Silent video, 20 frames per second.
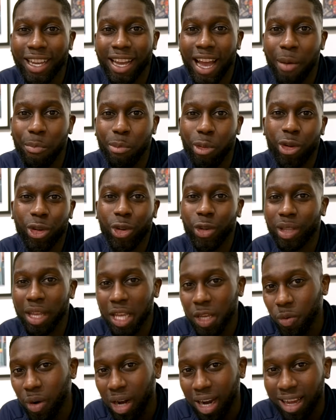I'm pretty sure that
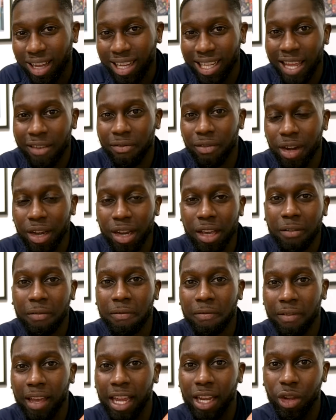you are clever
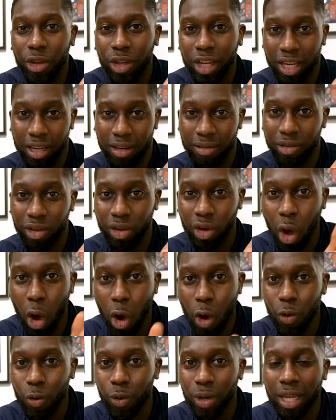enough and you can
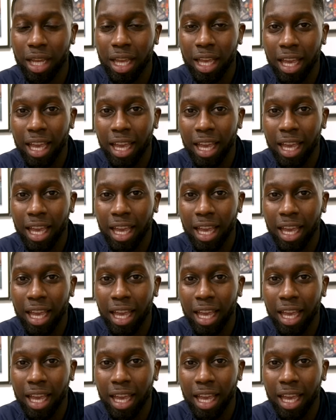code